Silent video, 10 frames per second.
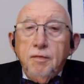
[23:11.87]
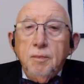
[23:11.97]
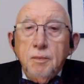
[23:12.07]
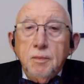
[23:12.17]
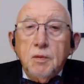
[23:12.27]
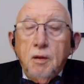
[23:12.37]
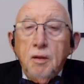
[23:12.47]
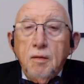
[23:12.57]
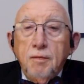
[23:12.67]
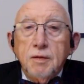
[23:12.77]
from
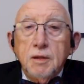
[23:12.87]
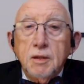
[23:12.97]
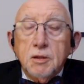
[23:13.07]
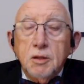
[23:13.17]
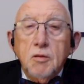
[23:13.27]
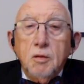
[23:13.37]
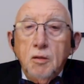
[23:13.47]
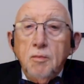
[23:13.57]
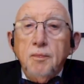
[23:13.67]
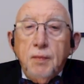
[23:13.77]
chronic fatigue
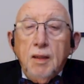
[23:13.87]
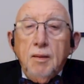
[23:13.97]
syndrome,